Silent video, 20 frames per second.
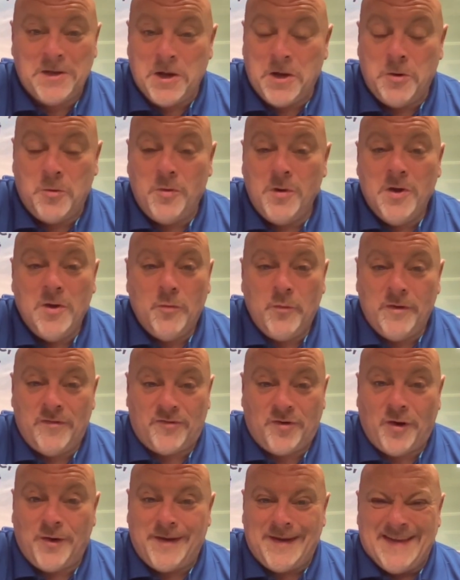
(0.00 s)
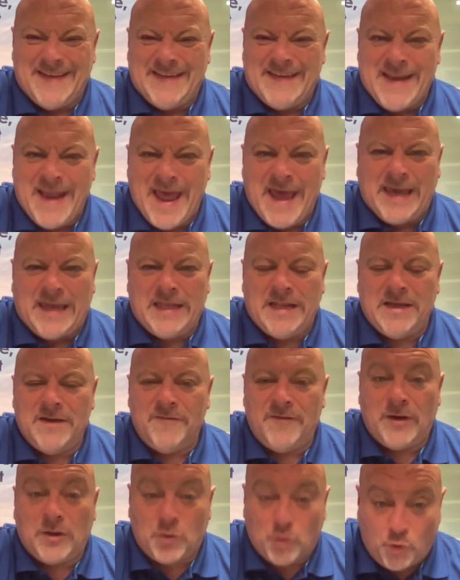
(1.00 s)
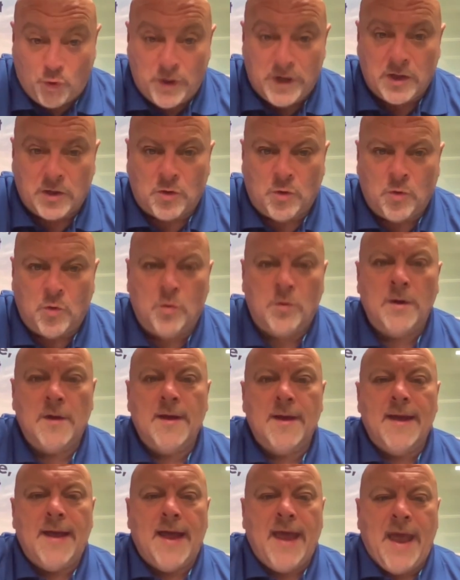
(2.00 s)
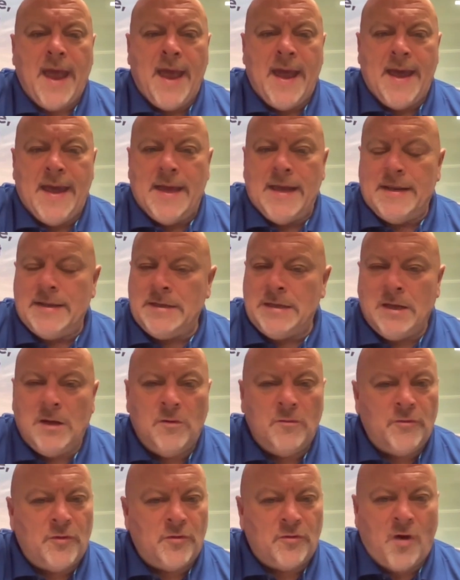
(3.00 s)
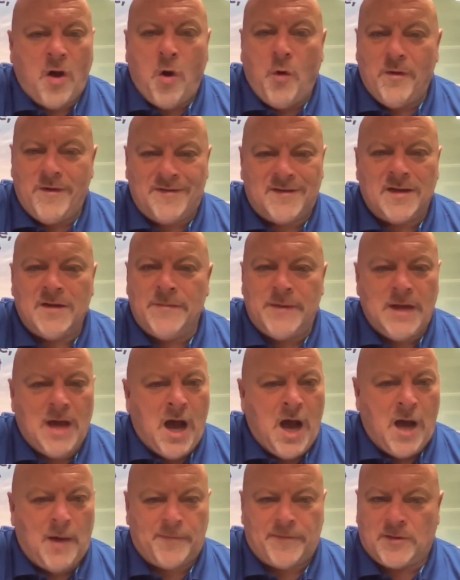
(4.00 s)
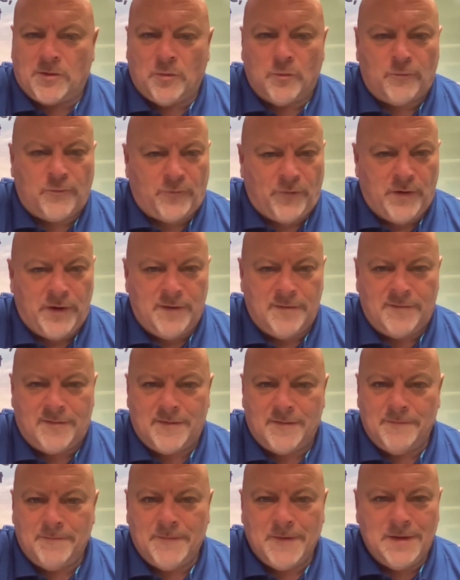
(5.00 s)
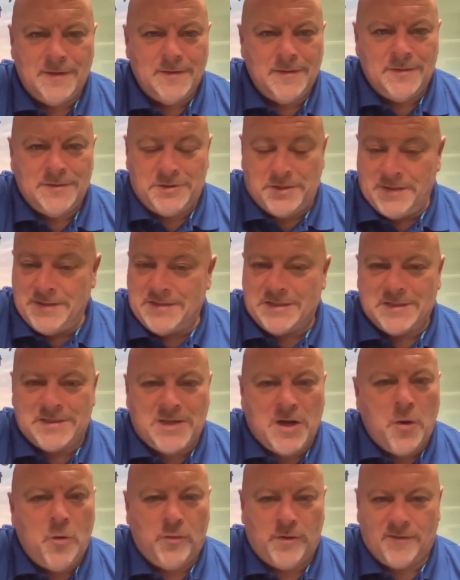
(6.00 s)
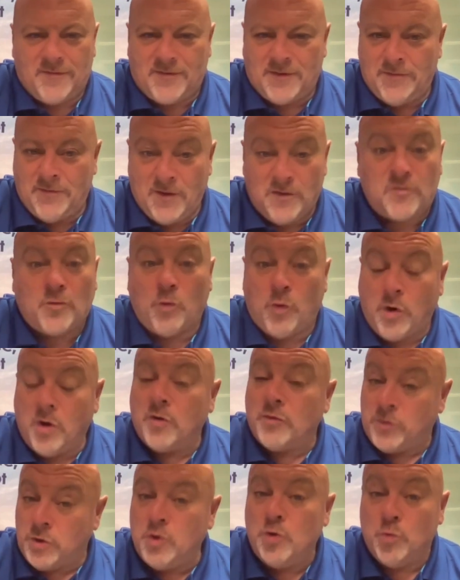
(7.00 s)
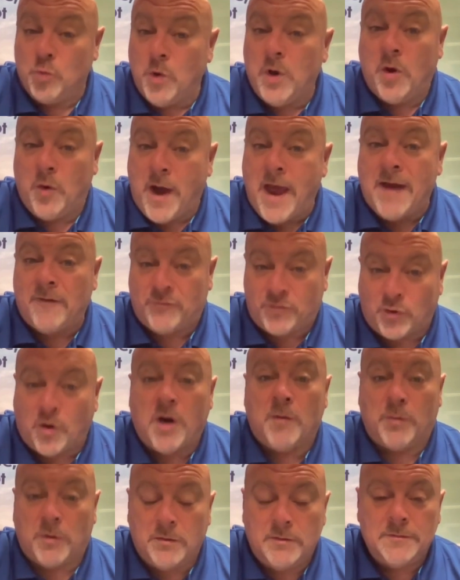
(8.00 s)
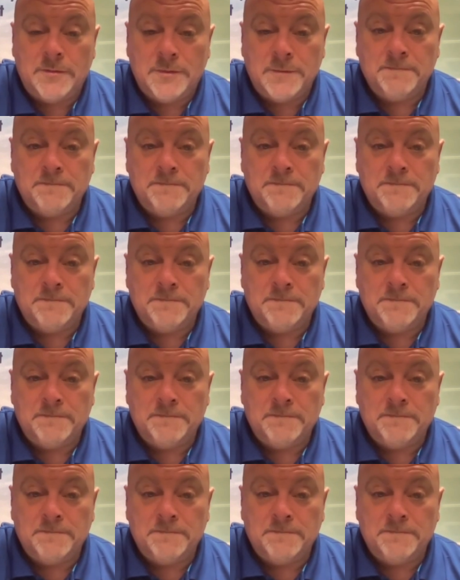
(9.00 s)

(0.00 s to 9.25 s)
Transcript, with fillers: you know, we start getting negative and critical, and you know, there's always going to be obstacle, friends. Jesus told us, in this world you will have trouble.